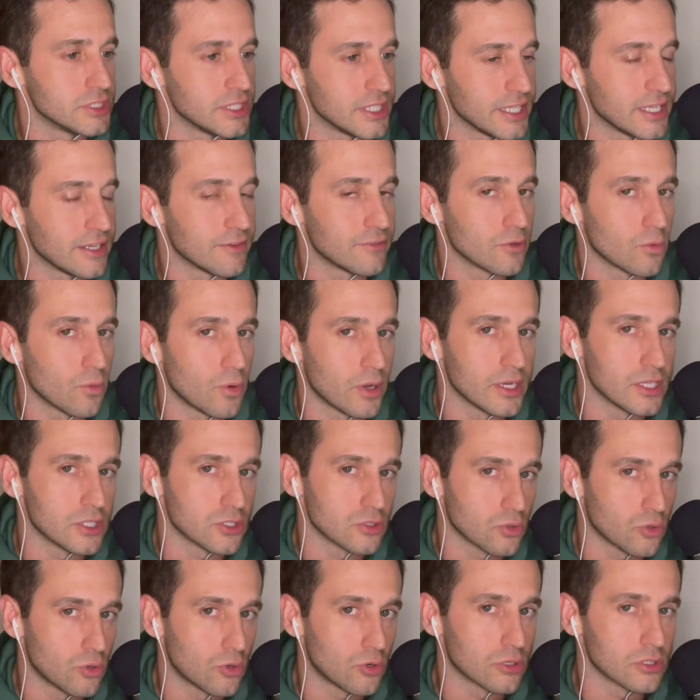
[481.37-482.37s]
see if the wine
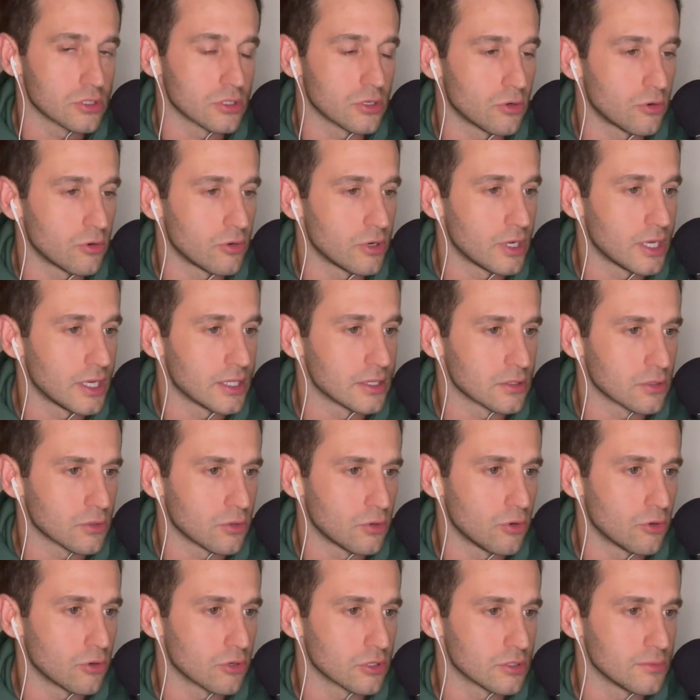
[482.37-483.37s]
is corked or not.
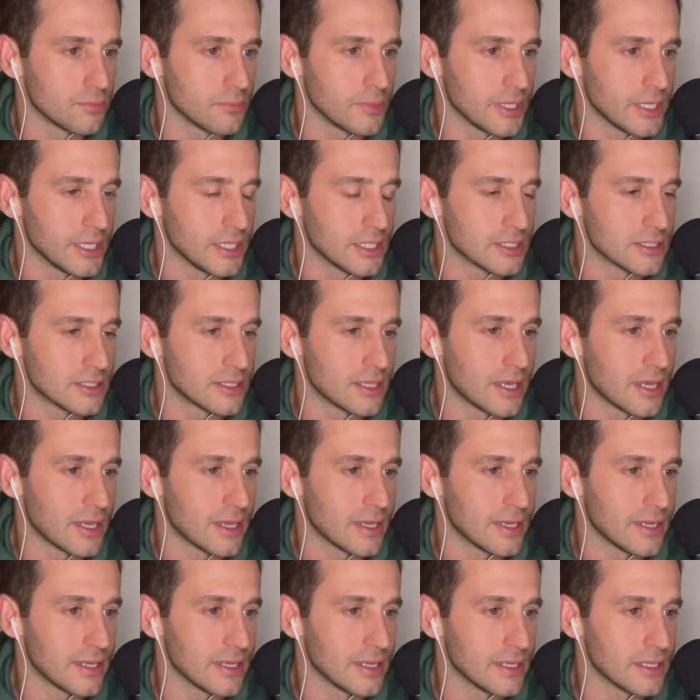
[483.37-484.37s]
Corked means
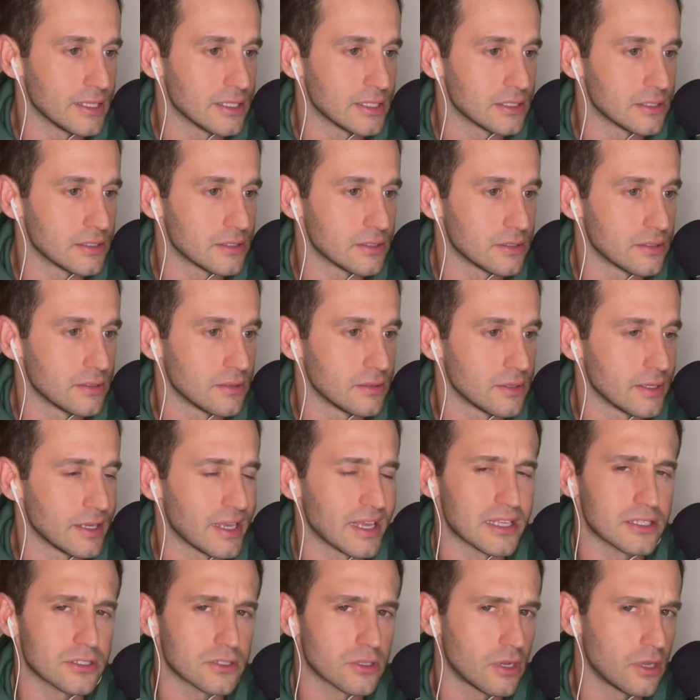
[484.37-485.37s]
that it
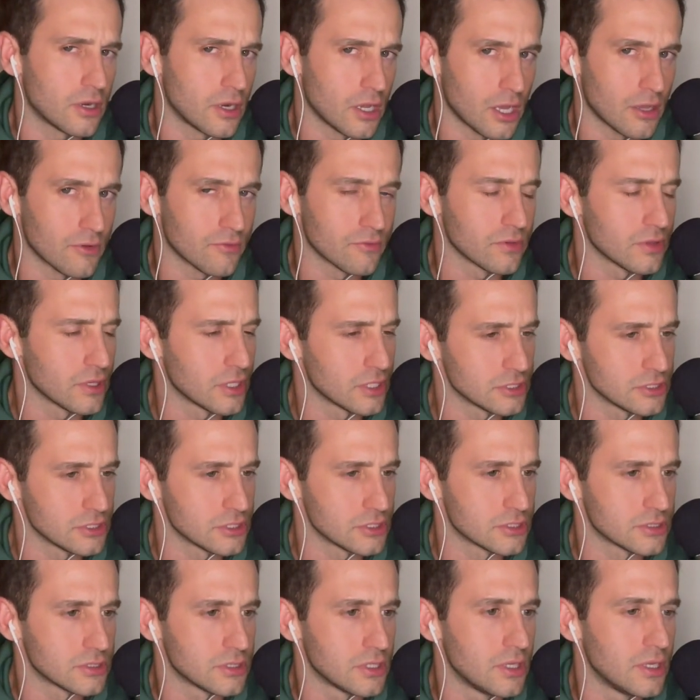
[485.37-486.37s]
has gone off. Let's
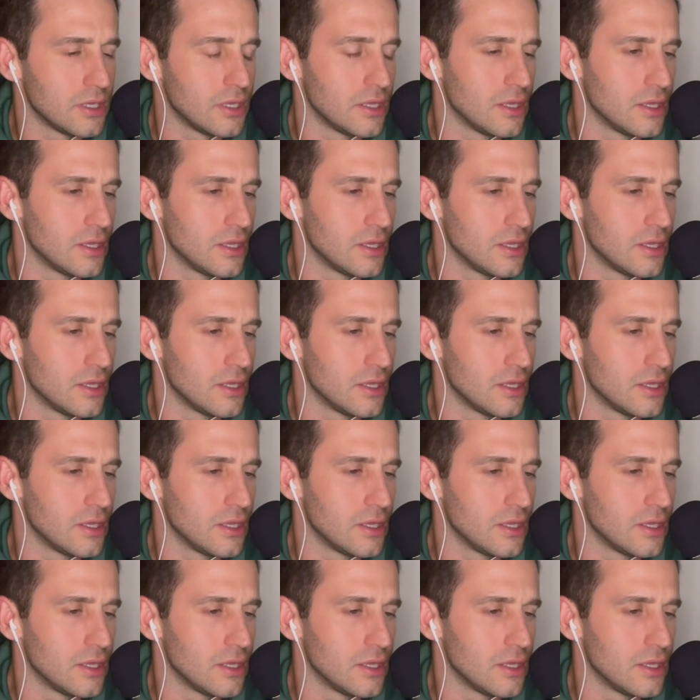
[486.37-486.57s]
just